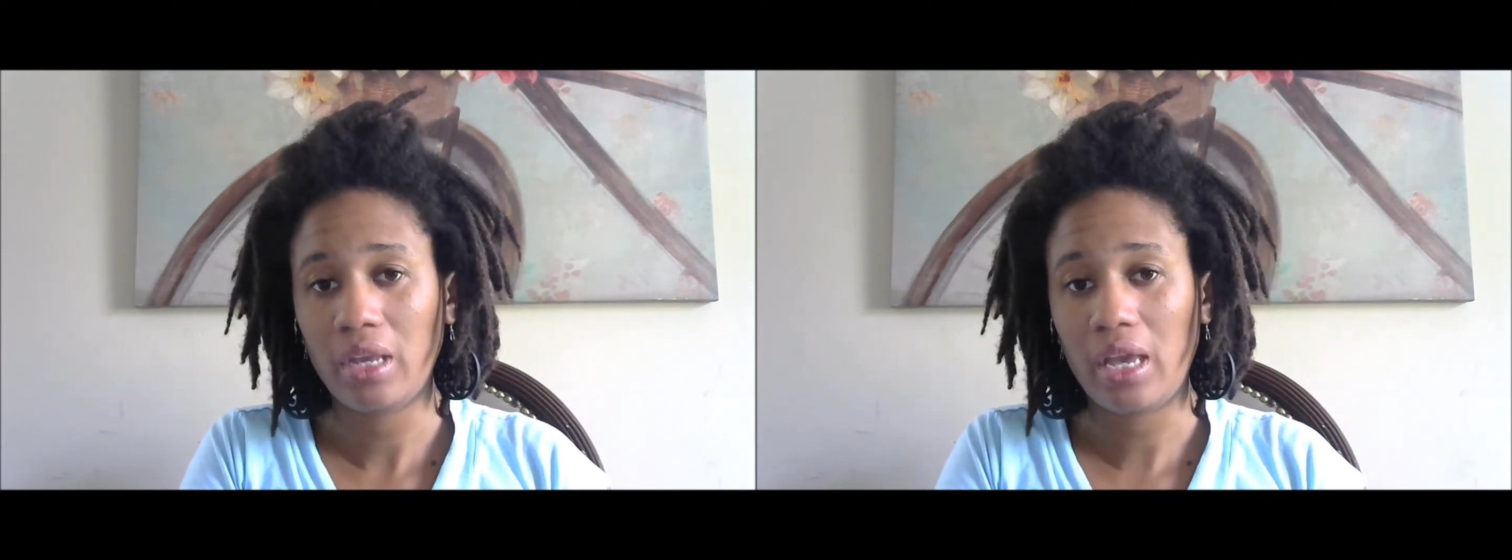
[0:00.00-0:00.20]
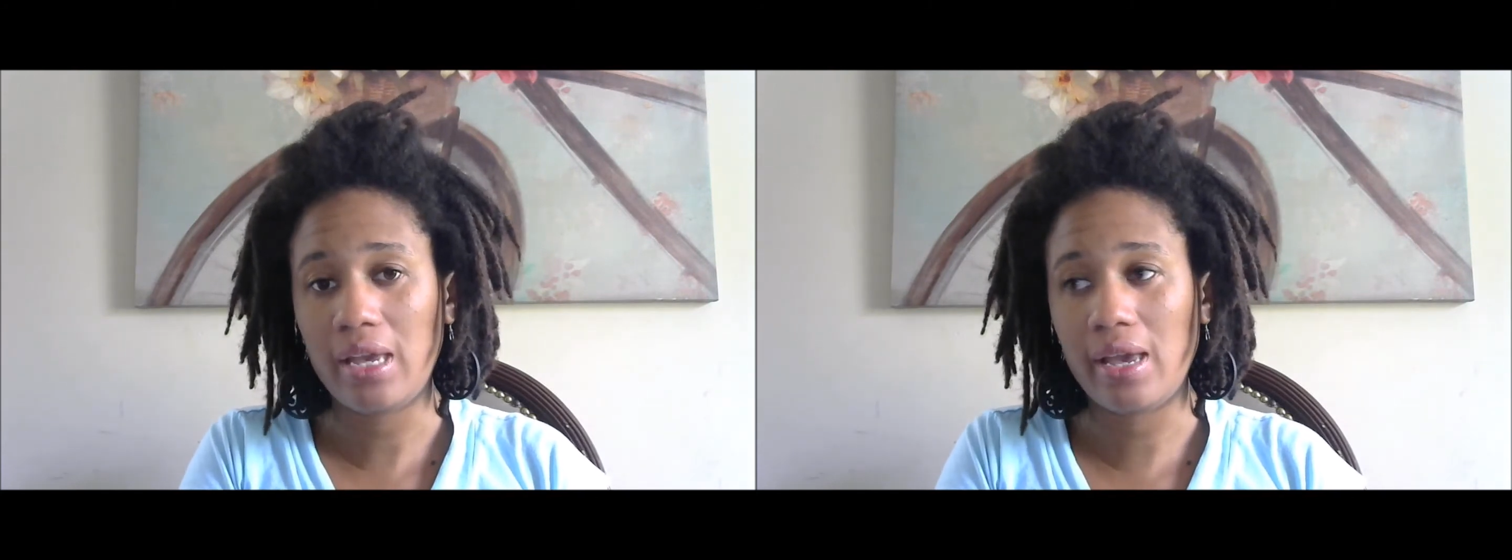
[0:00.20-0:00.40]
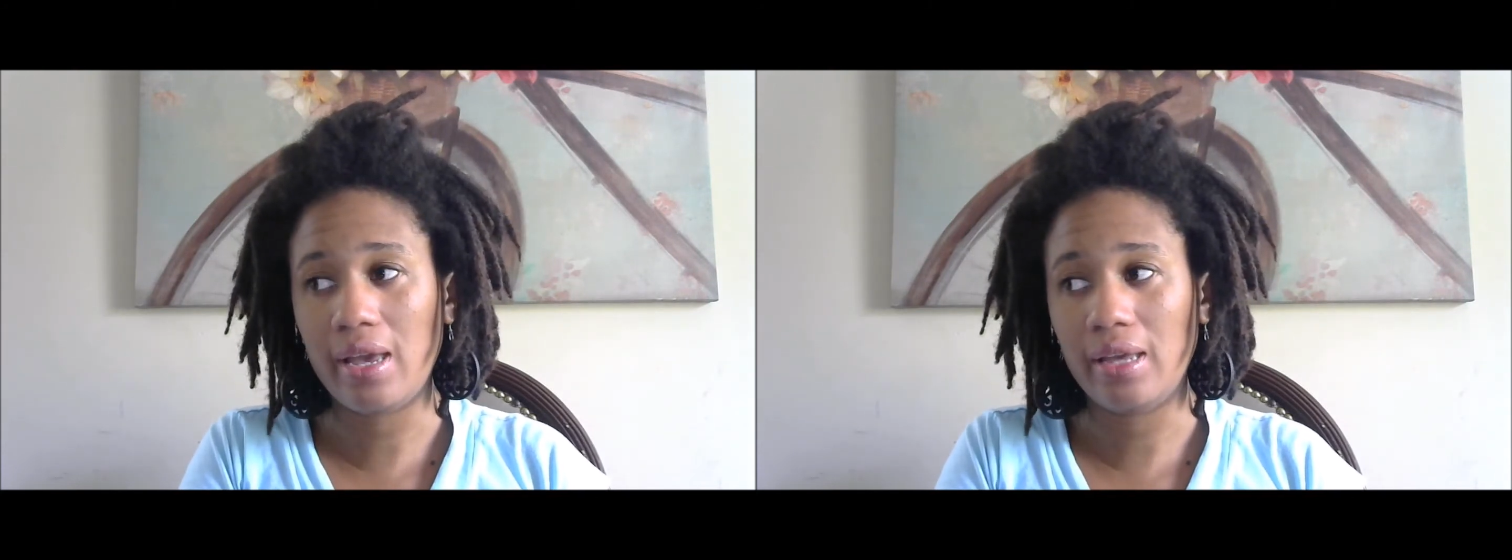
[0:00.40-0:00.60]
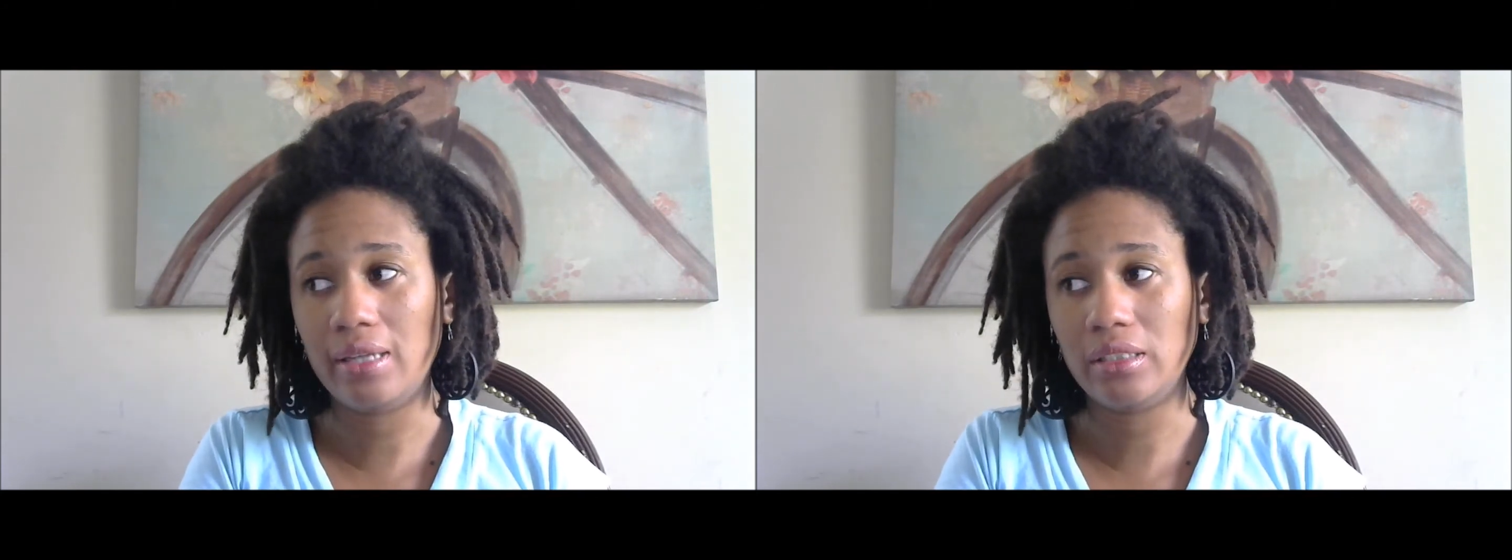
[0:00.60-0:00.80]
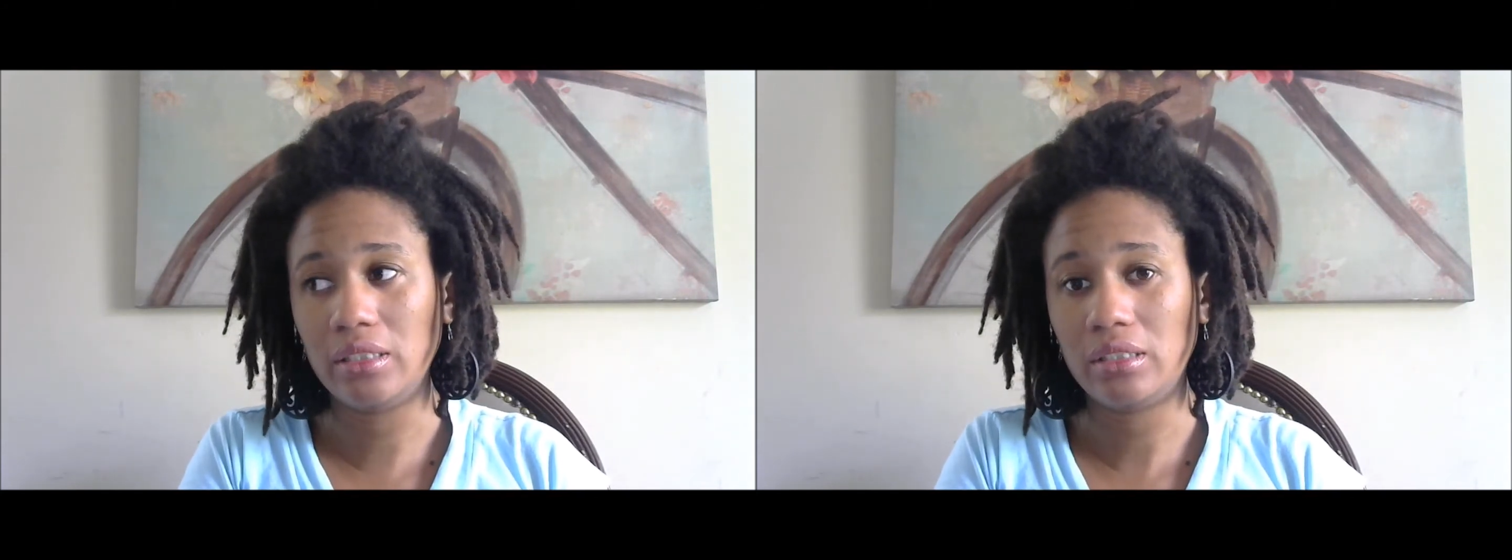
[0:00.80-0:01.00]

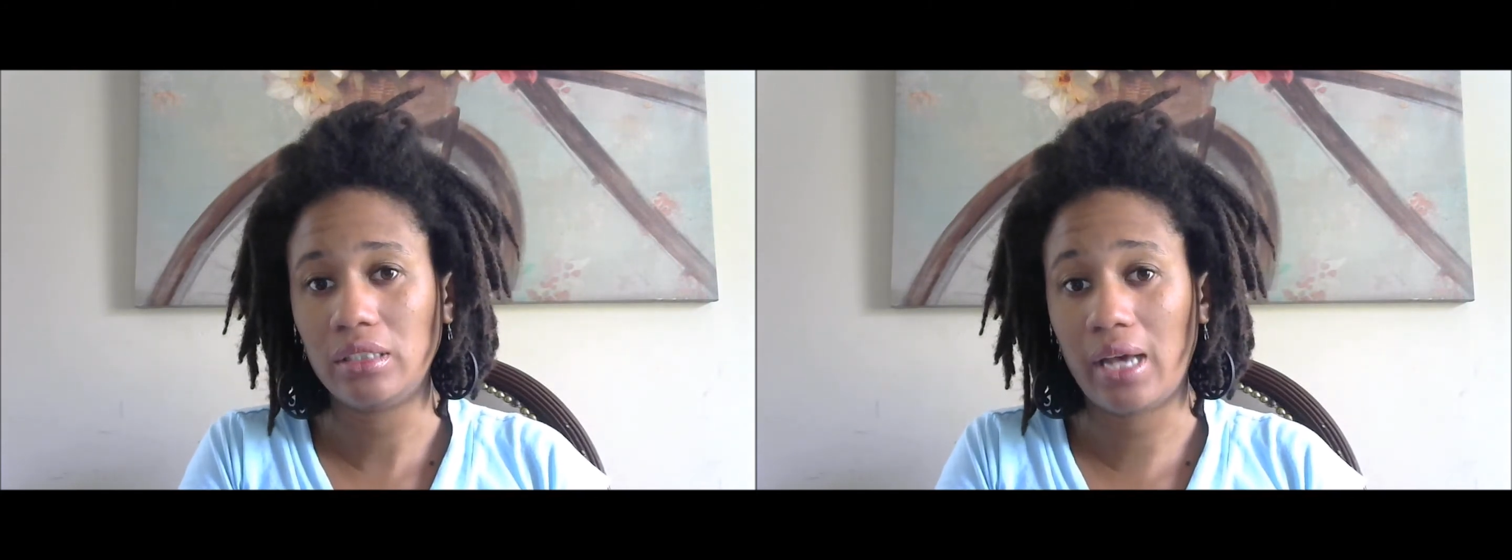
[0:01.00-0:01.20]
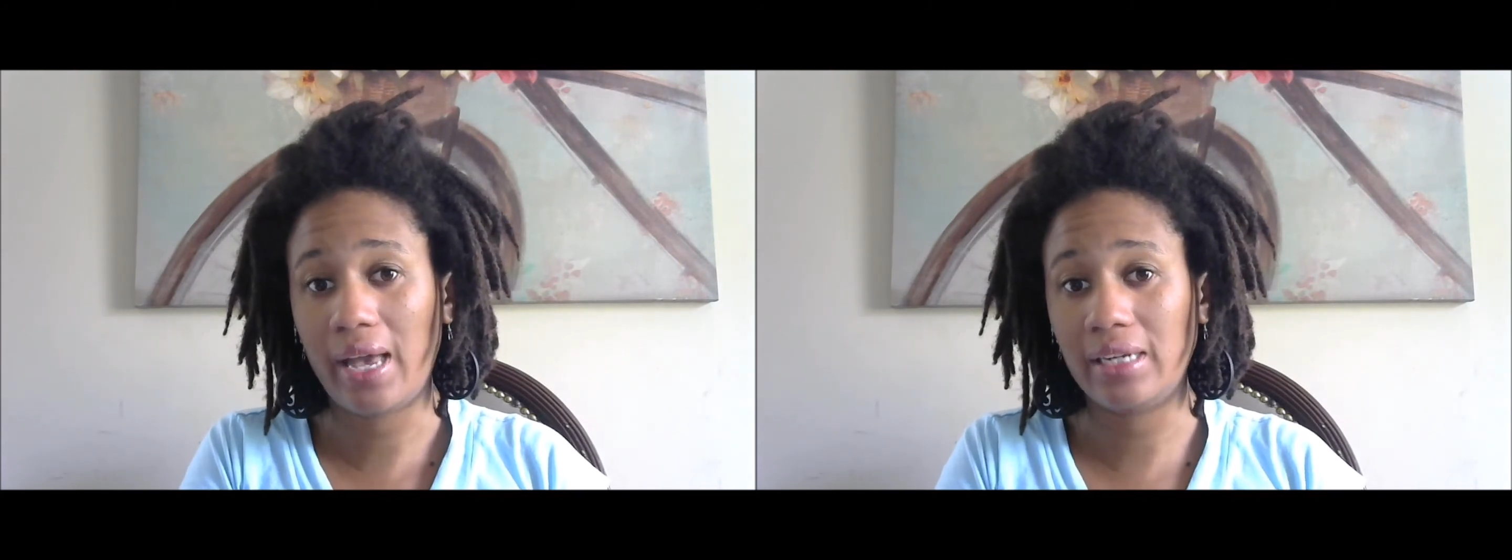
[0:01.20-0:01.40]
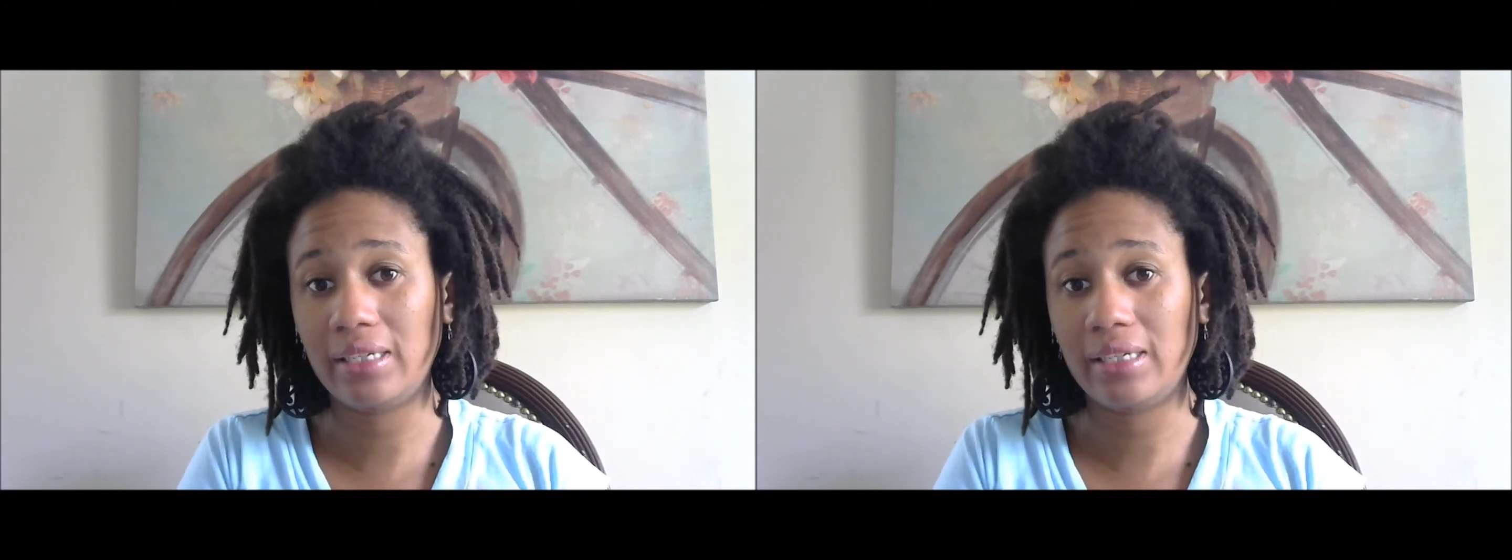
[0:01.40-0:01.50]
And I had